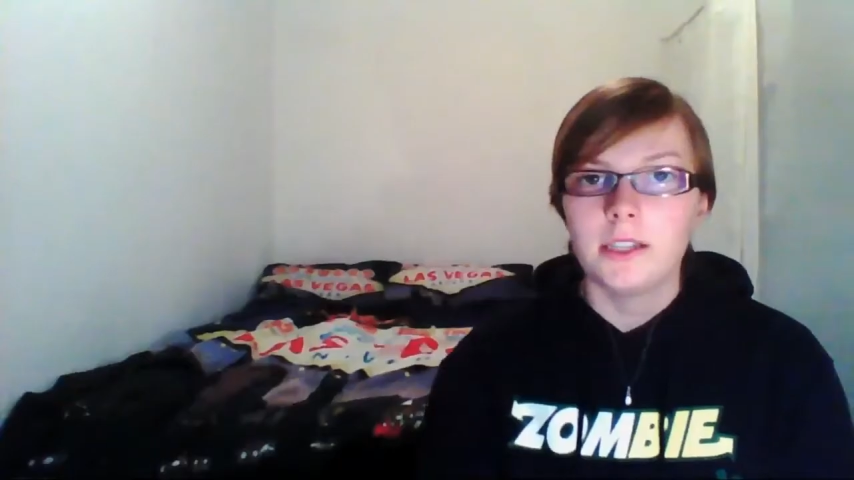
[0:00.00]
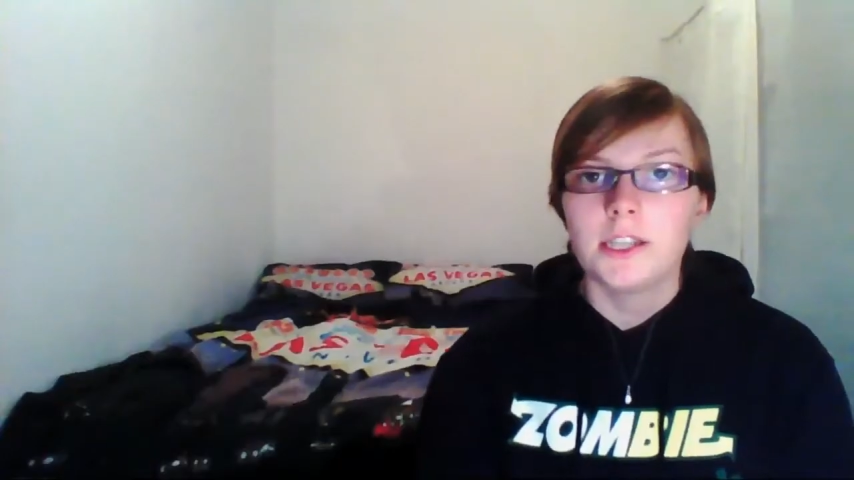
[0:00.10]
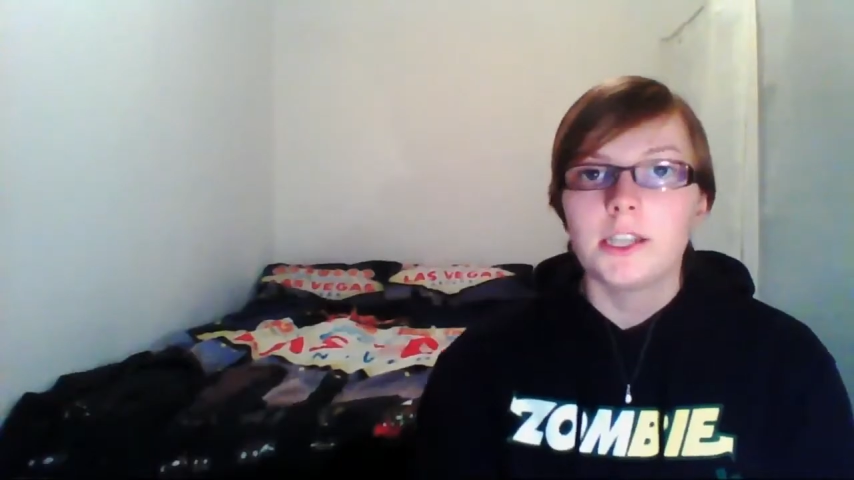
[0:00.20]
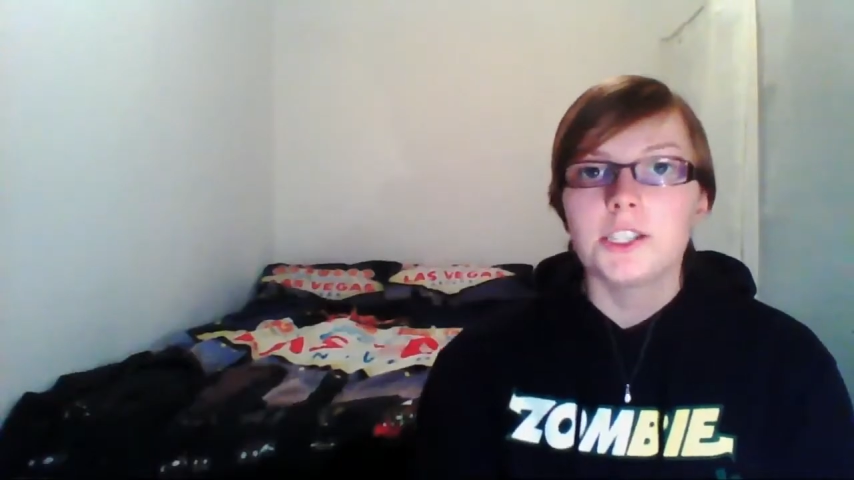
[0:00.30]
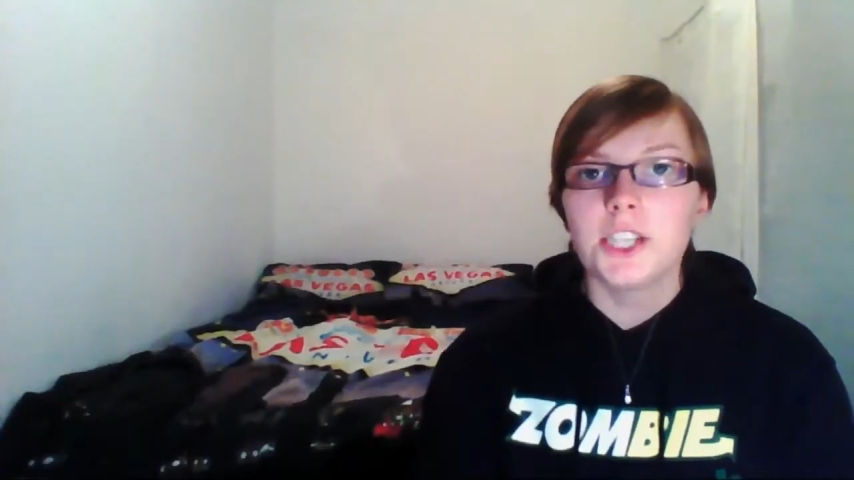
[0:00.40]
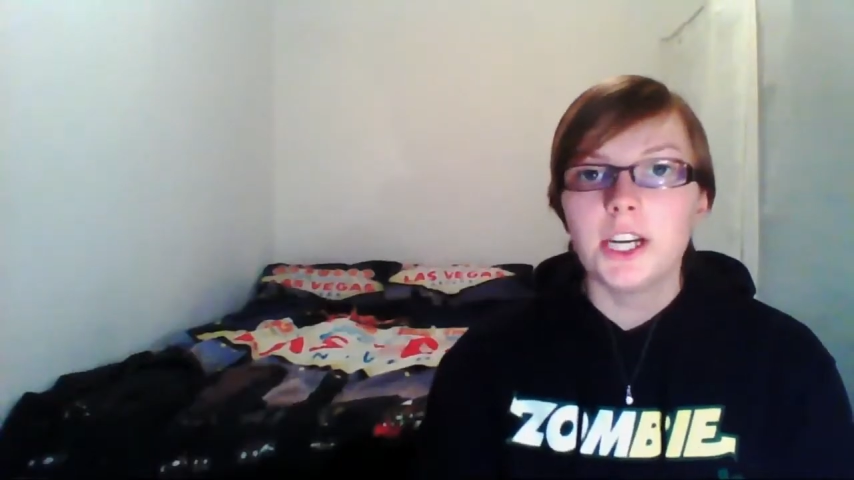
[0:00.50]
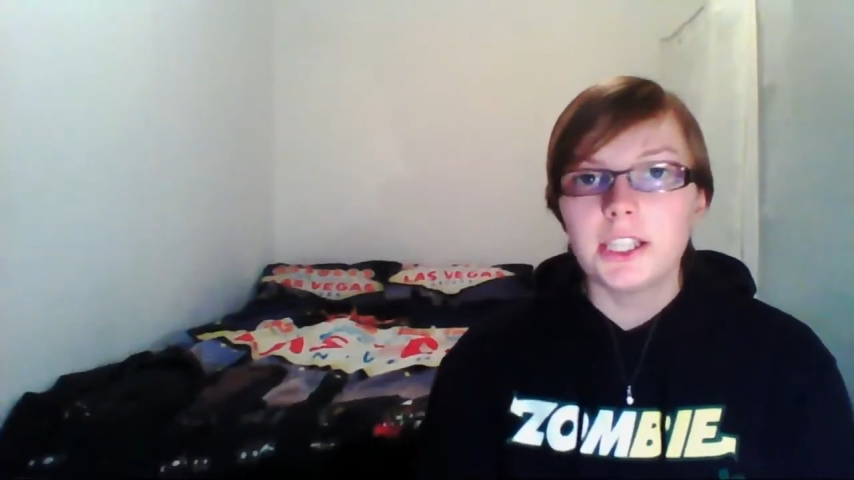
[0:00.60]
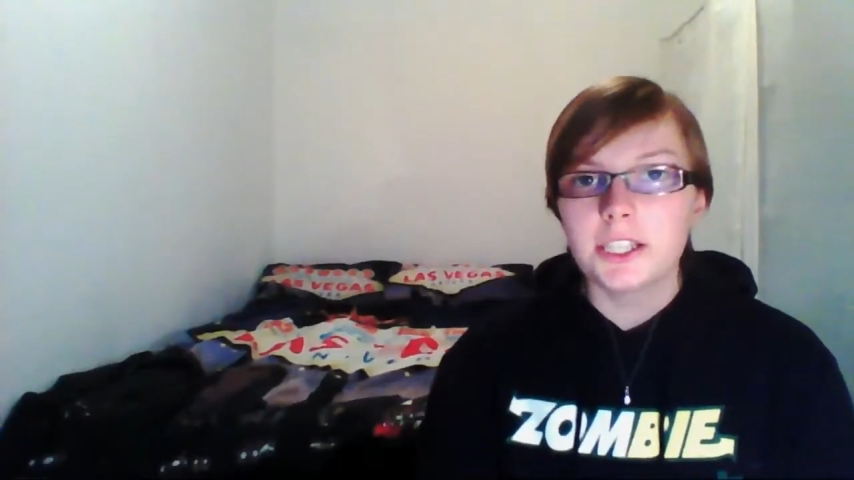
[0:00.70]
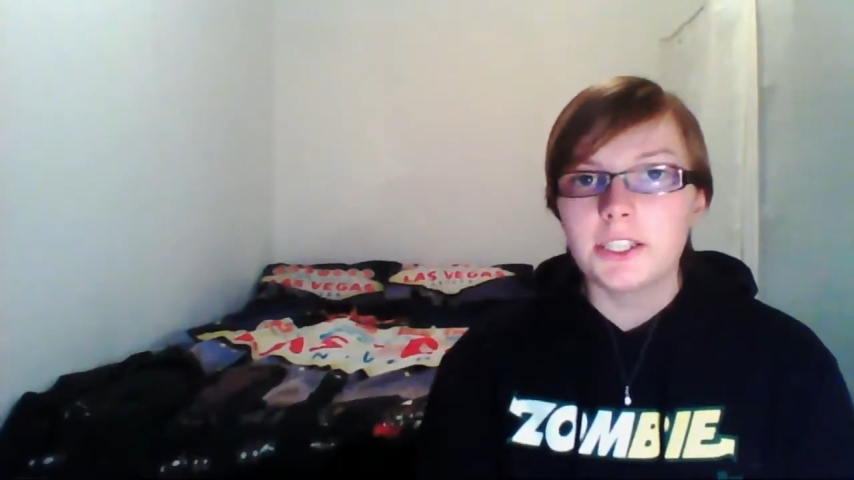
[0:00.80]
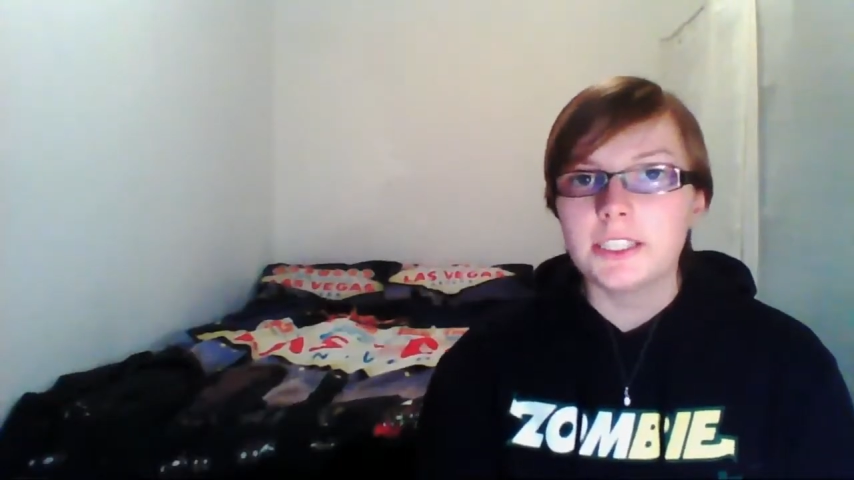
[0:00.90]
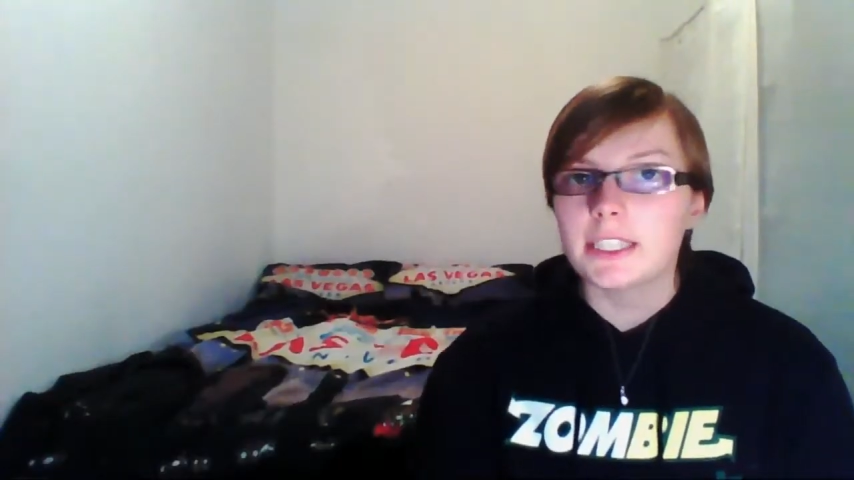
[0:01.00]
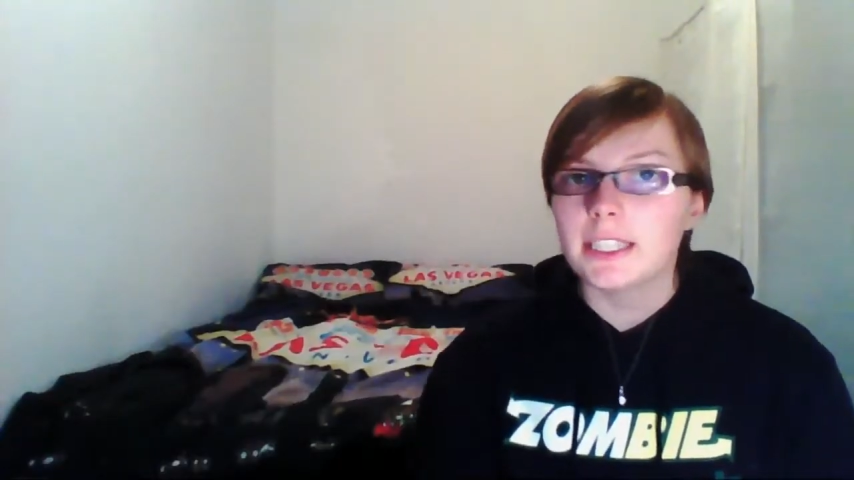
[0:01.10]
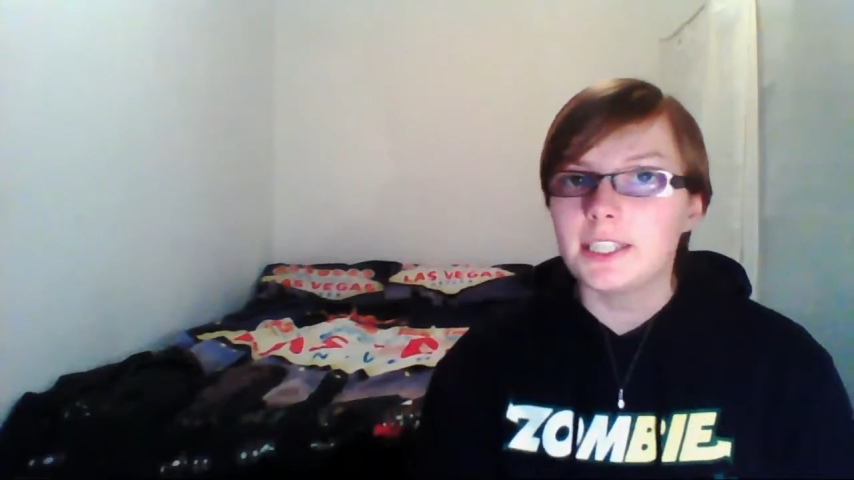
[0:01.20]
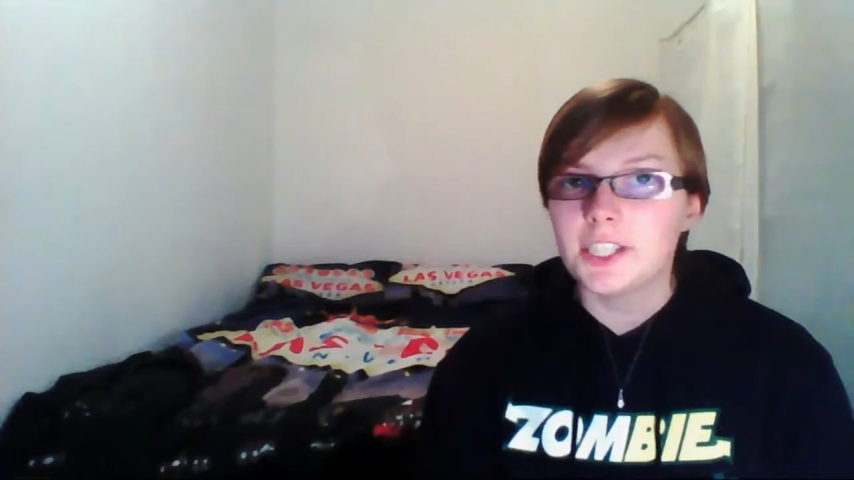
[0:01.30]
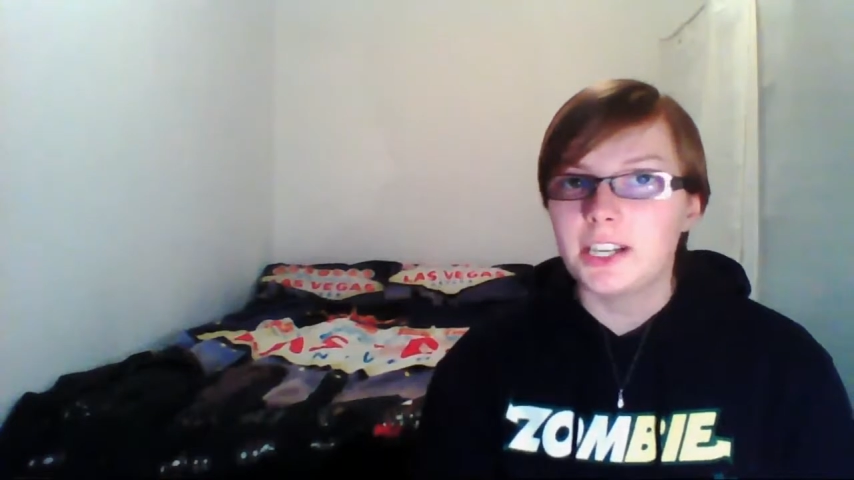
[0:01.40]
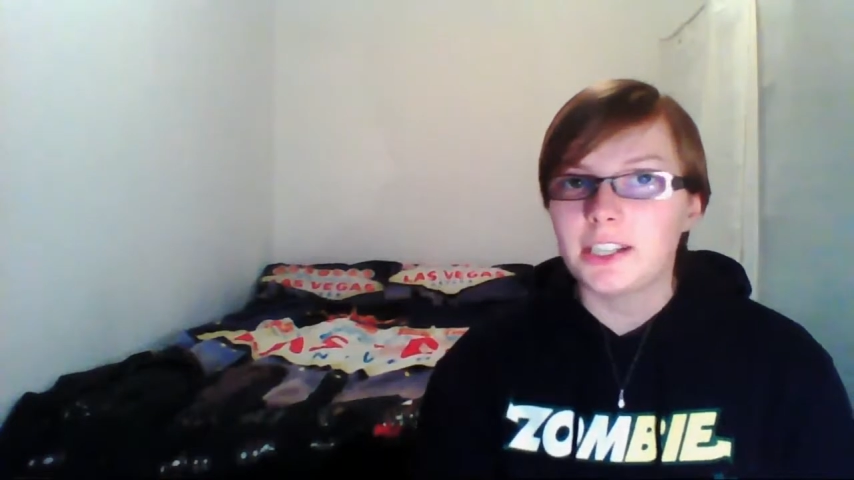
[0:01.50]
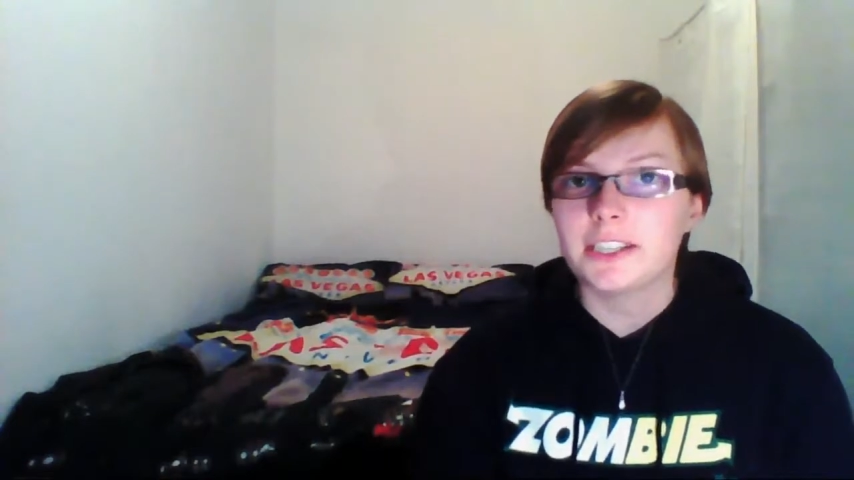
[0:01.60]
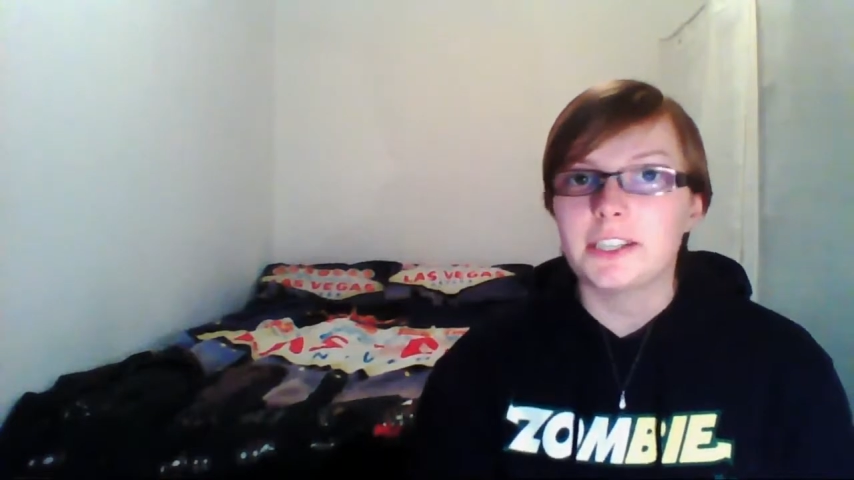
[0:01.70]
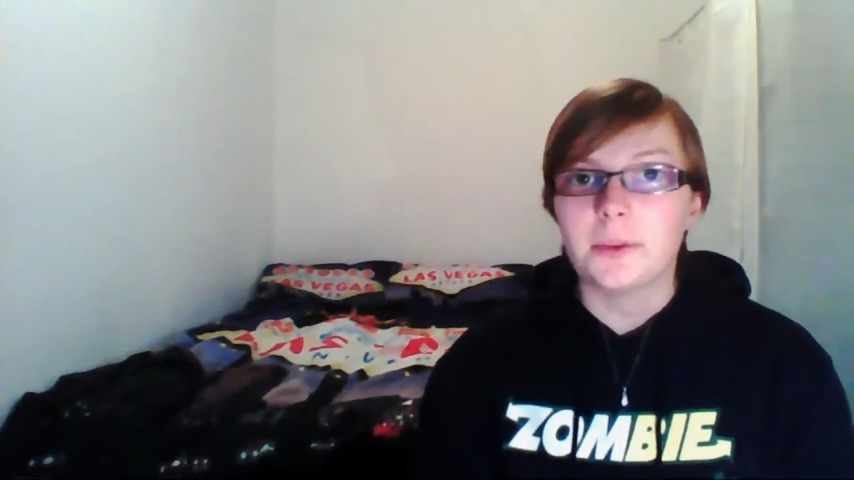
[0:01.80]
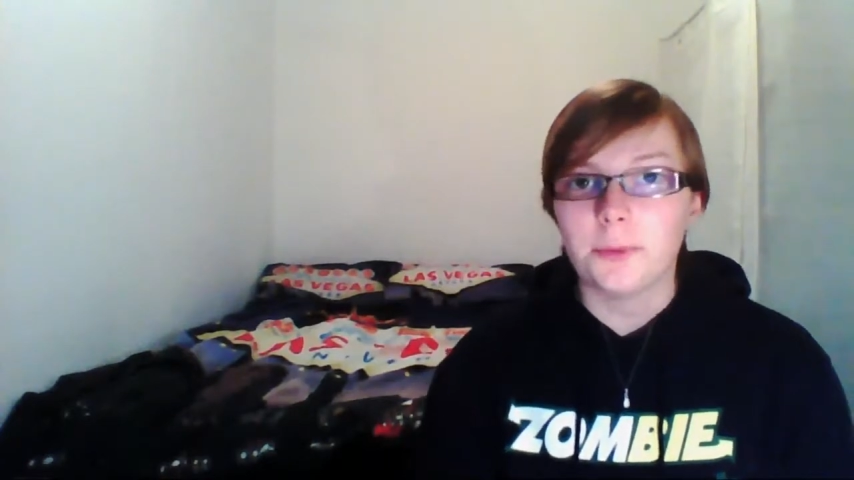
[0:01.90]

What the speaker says: She argues that glitch art can